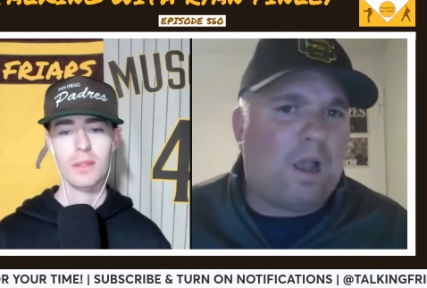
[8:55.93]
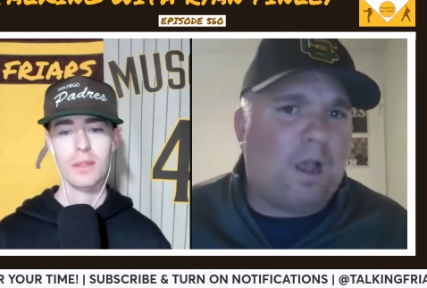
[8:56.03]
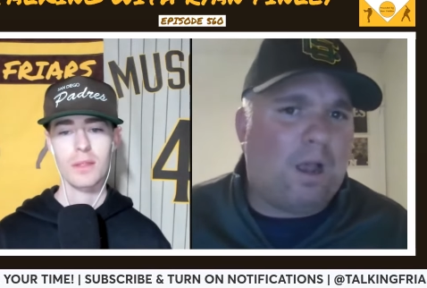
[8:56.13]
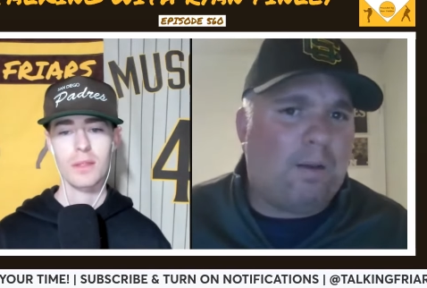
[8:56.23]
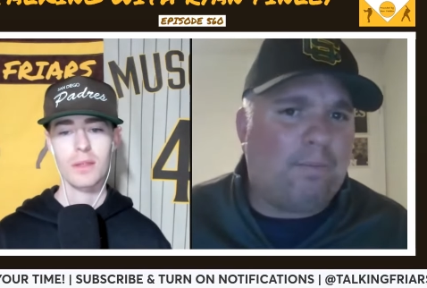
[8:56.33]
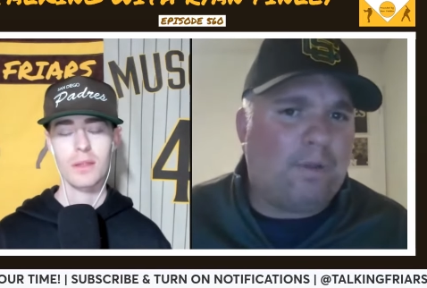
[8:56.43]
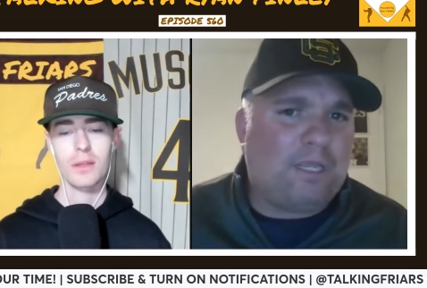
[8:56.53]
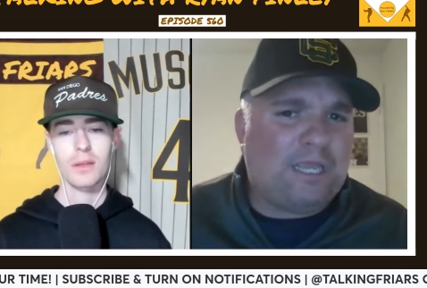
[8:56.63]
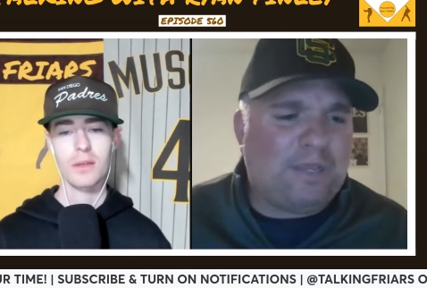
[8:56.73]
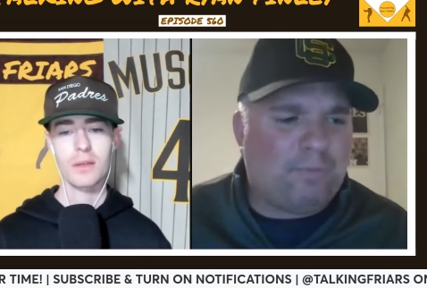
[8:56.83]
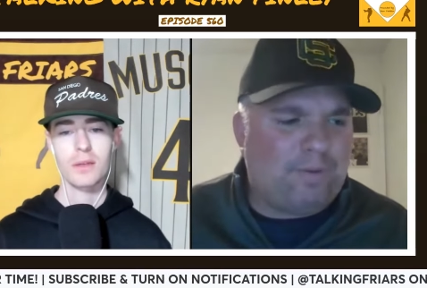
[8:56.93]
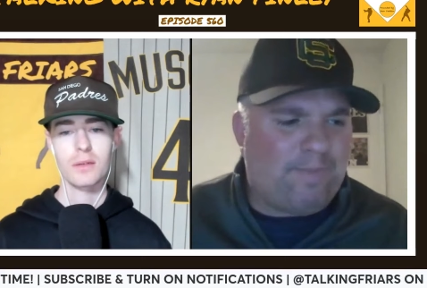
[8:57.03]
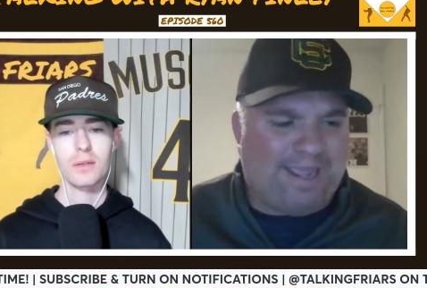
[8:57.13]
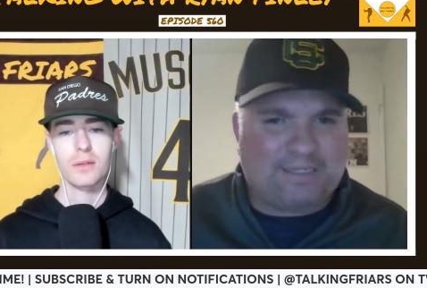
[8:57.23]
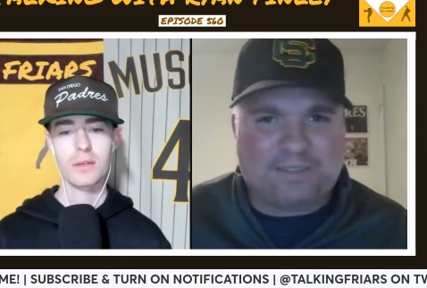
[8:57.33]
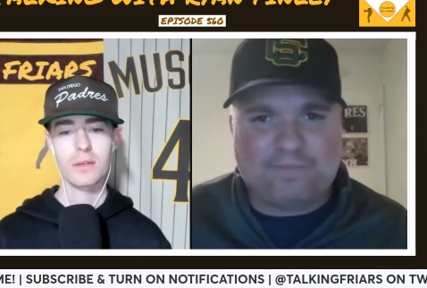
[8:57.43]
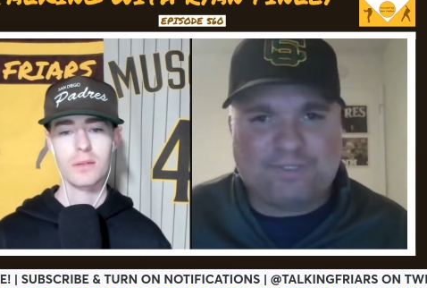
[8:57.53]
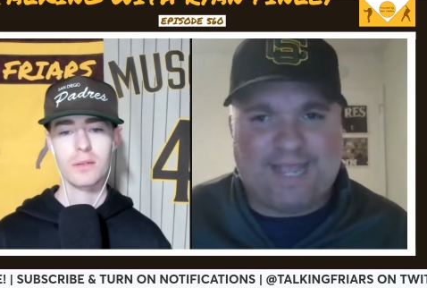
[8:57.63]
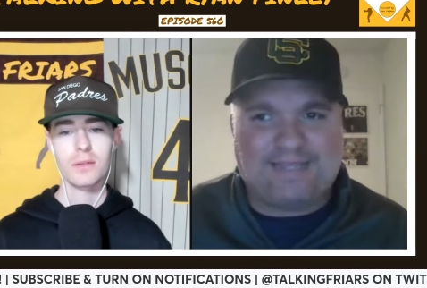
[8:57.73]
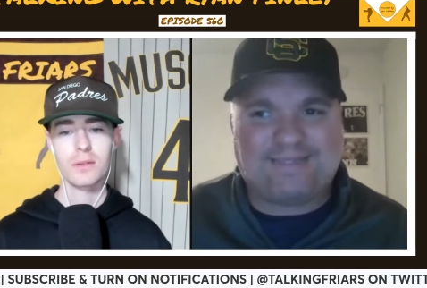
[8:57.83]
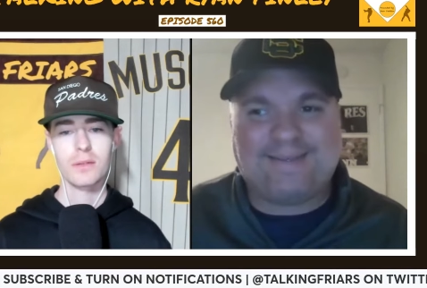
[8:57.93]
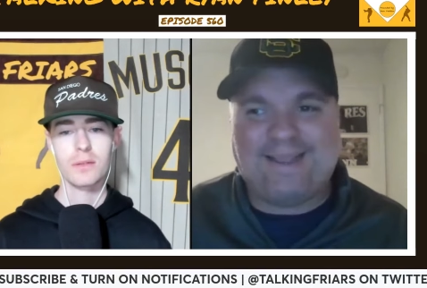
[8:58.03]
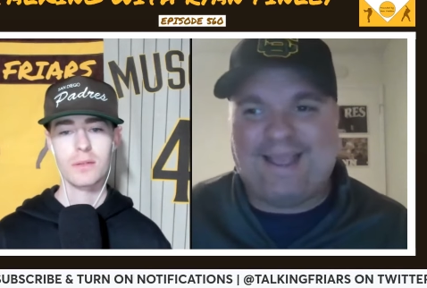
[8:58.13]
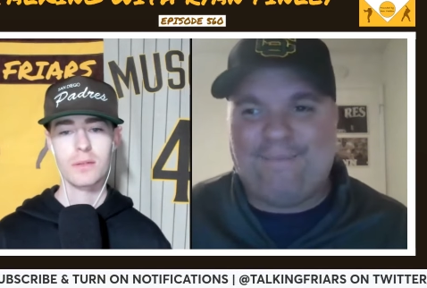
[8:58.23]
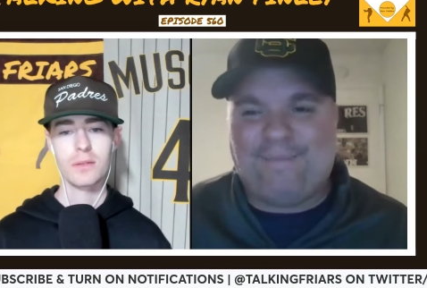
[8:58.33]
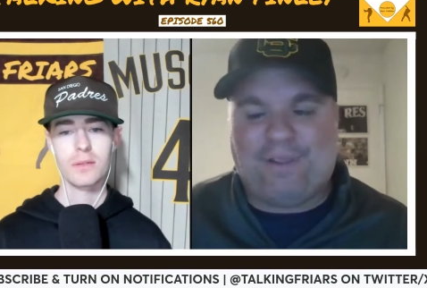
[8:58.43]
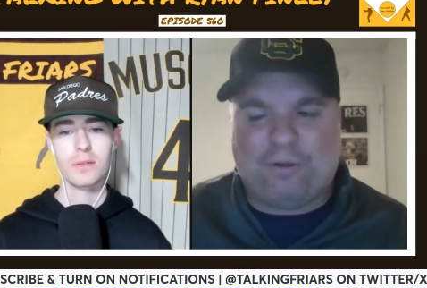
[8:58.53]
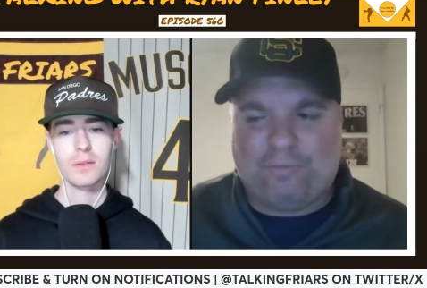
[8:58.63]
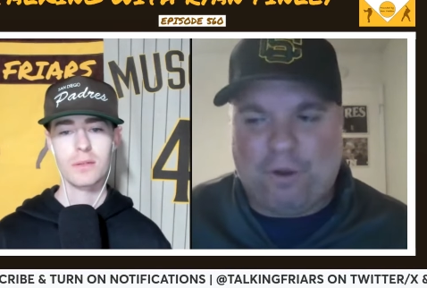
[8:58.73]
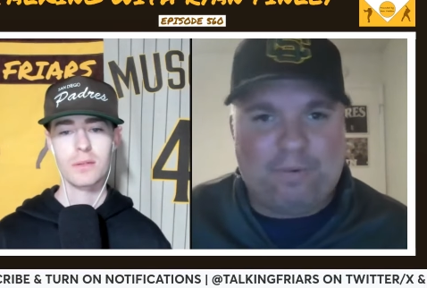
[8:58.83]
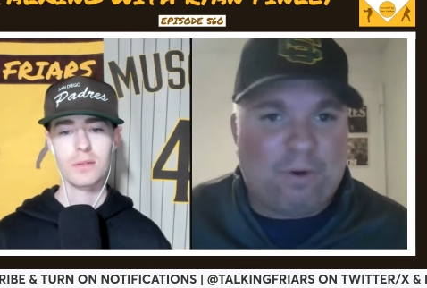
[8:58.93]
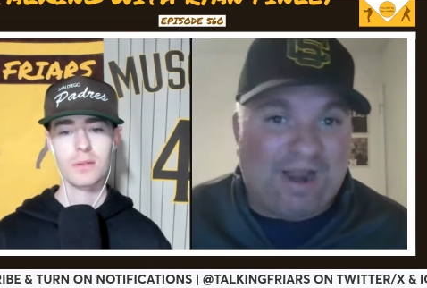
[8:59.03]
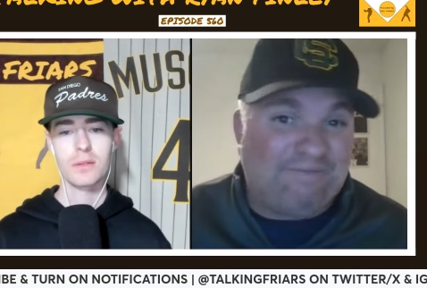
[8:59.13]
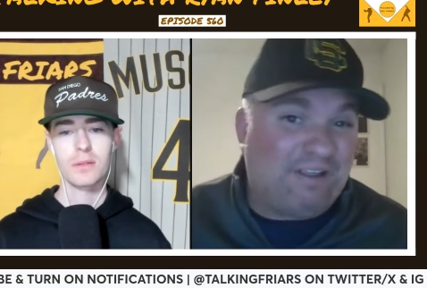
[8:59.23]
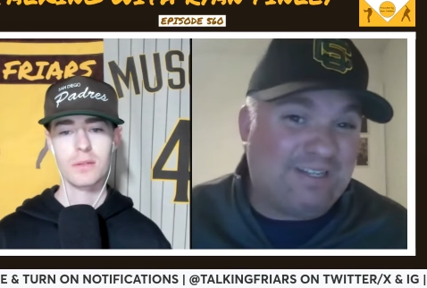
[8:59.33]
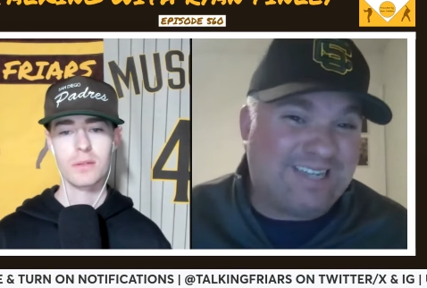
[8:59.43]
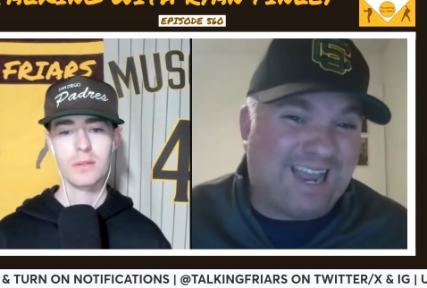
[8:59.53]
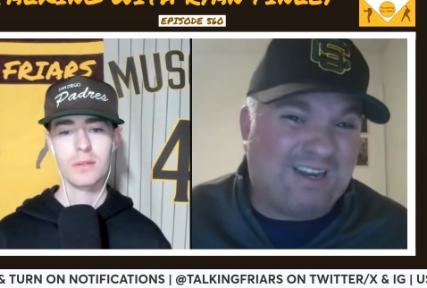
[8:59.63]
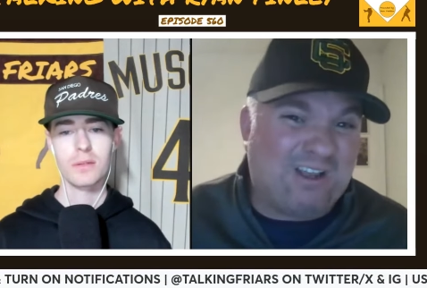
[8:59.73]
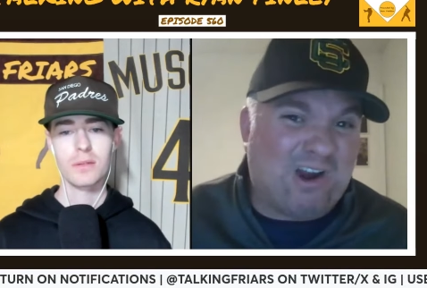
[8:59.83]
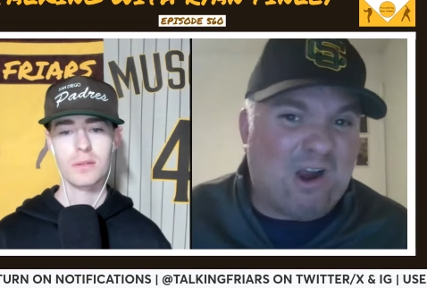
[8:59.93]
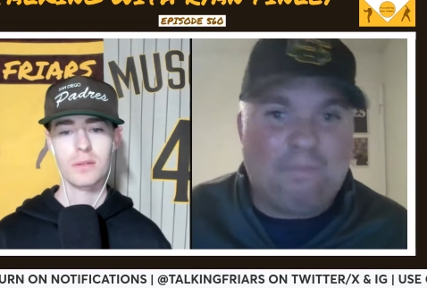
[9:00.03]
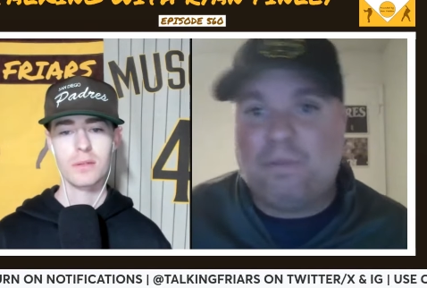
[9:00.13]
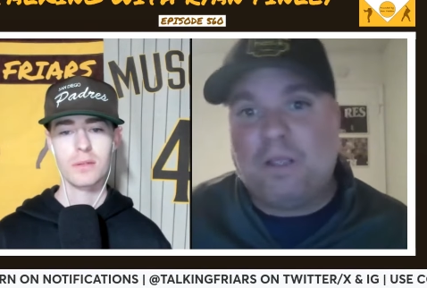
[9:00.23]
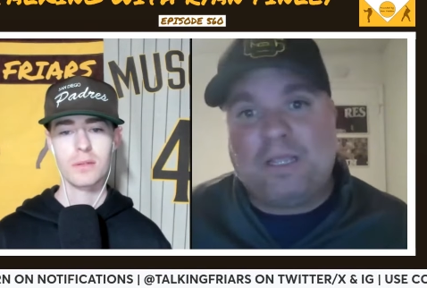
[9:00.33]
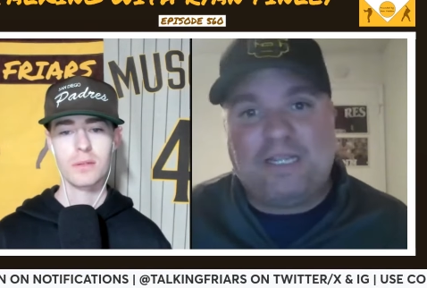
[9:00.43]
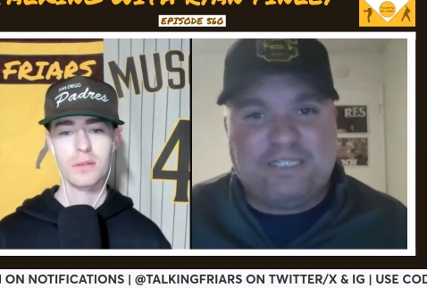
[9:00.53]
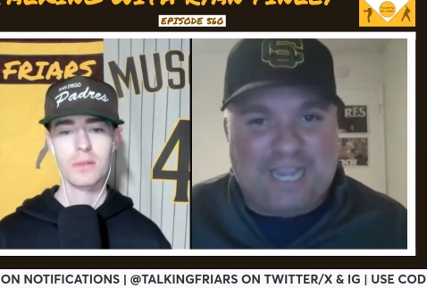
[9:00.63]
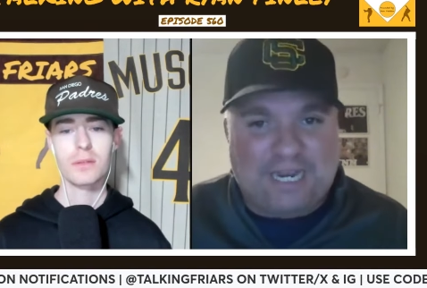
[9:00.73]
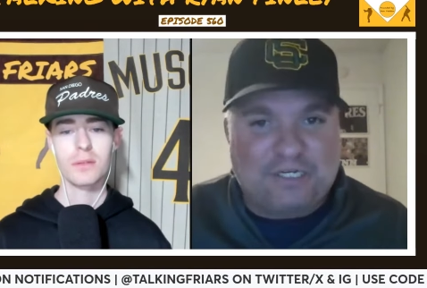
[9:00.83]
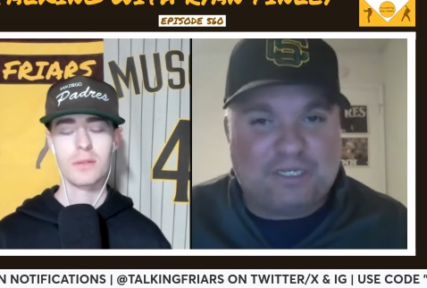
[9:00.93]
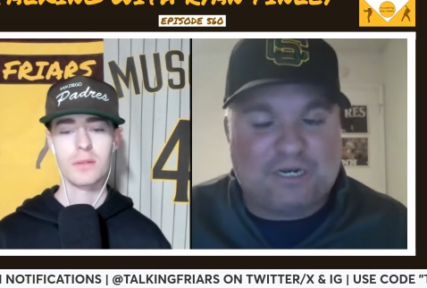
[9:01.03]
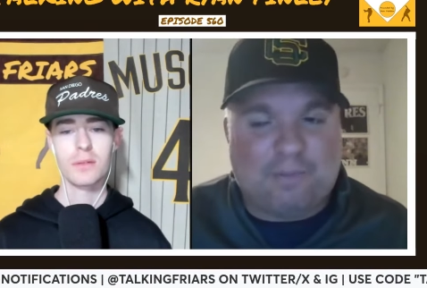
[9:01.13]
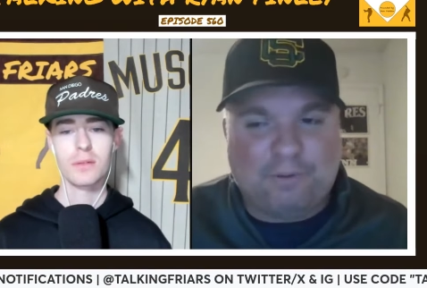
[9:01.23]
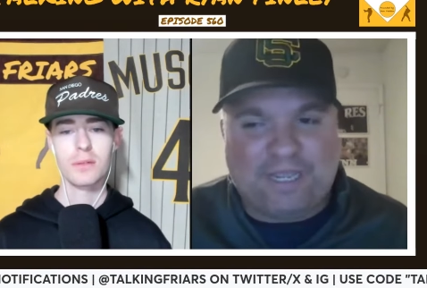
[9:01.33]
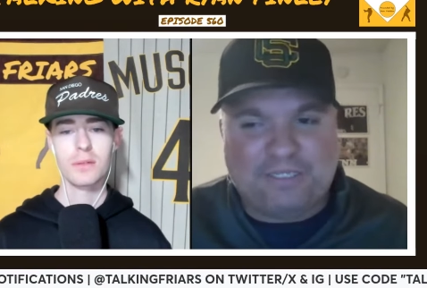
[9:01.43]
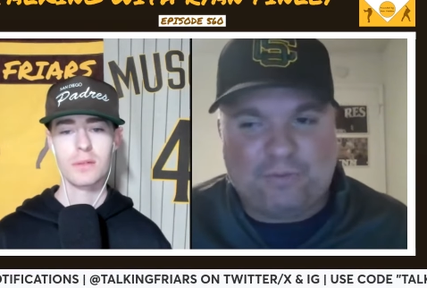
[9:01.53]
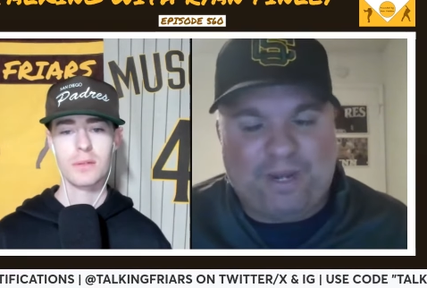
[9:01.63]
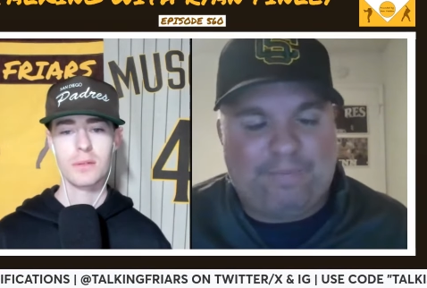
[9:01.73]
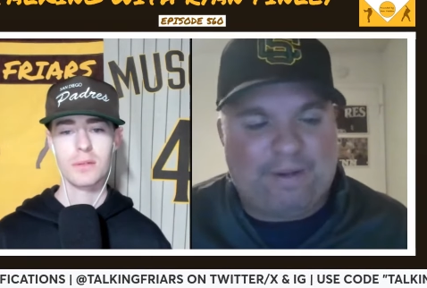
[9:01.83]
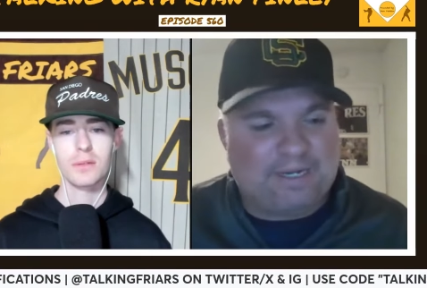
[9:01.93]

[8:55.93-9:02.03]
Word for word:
Speaker 1: Um, he would make some sense. You know, you put him in right field. He's got a good arm. He DHs a couple days a week